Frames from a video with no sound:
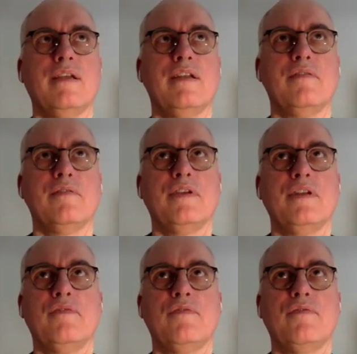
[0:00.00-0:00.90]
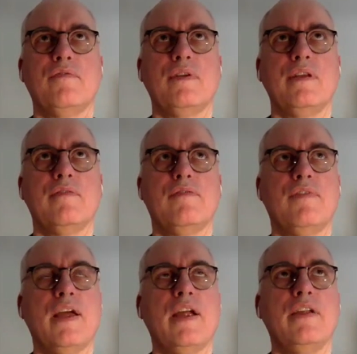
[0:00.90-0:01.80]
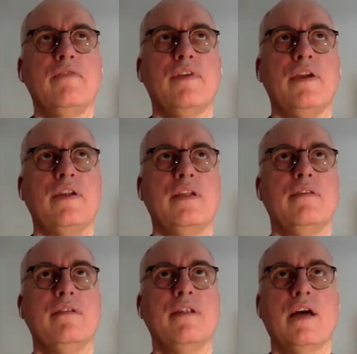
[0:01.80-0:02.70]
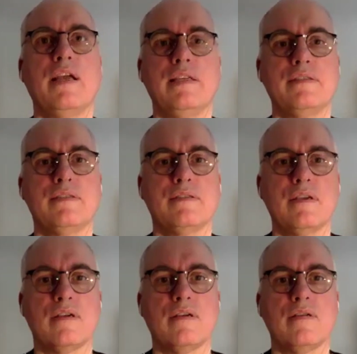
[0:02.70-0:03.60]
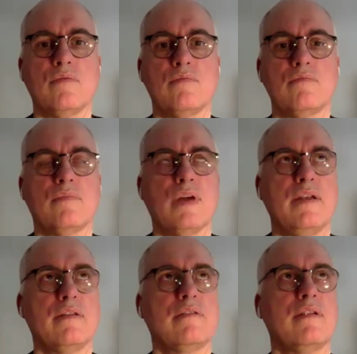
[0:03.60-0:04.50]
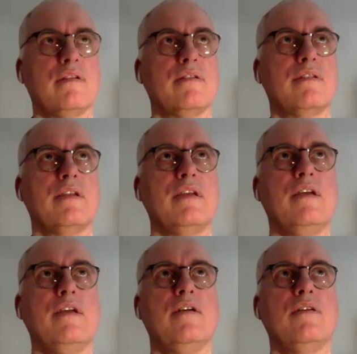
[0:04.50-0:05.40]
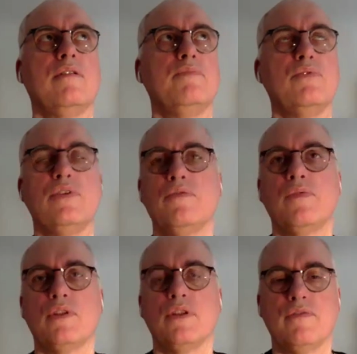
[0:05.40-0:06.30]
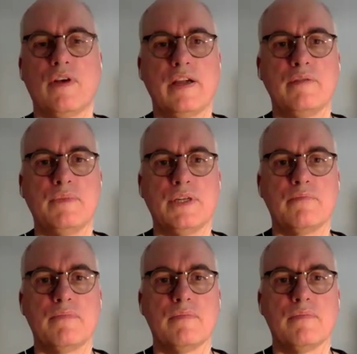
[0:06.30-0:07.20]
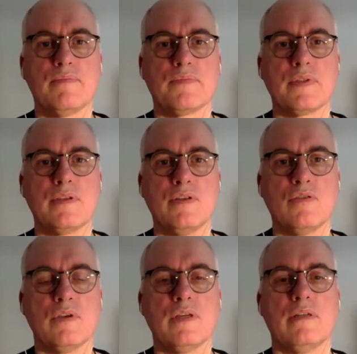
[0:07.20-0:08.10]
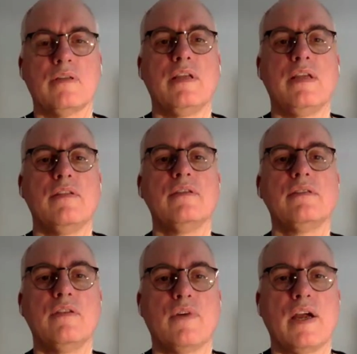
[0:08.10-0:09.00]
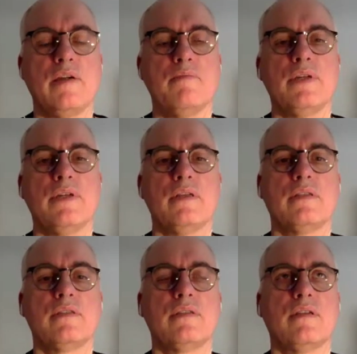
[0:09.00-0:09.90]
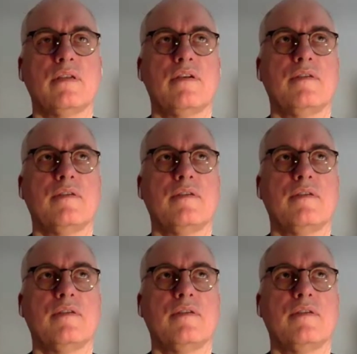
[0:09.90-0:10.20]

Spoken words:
in a very, very nice and beautiful environment. You know, this environment is